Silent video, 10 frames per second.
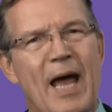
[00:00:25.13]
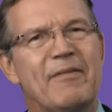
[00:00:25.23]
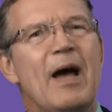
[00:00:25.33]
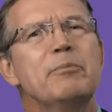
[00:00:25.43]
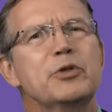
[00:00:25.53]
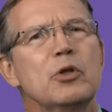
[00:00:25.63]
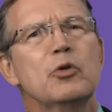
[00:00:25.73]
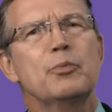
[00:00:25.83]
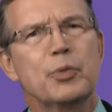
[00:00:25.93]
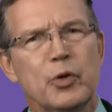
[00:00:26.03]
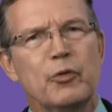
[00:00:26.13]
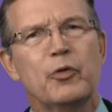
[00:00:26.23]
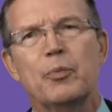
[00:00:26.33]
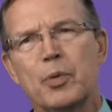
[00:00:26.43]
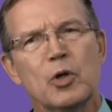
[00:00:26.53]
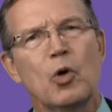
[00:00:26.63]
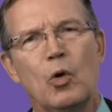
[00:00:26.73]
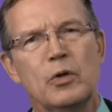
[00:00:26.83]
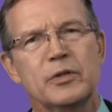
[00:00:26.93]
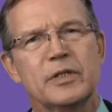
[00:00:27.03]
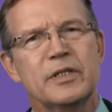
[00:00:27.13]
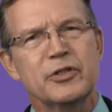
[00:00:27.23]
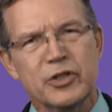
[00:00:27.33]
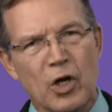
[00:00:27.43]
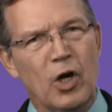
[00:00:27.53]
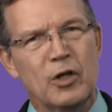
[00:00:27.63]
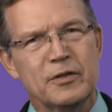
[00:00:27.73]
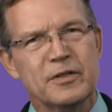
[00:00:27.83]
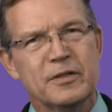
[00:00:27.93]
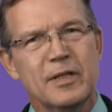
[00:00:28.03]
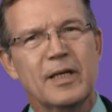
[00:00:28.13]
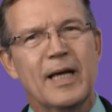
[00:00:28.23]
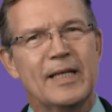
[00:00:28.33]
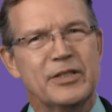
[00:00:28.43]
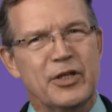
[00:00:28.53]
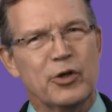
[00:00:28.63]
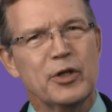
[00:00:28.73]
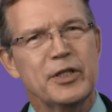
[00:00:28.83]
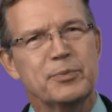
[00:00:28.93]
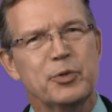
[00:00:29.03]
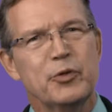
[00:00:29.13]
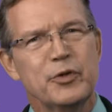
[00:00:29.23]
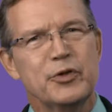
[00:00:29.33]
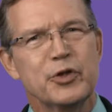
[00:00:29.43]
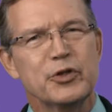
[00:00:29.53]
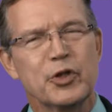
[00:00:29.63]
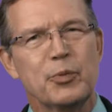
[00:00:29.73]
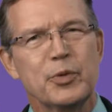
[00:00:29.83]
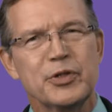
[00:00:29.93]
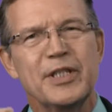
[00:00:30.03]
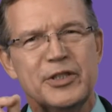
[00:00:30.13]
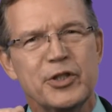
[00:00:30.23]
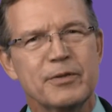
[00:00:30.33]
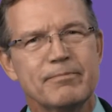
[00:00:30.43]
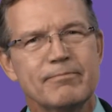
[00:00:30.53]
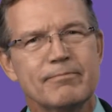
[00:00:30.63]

have absolute proof with burr holes in skulls as the earliest proven surgical procedure.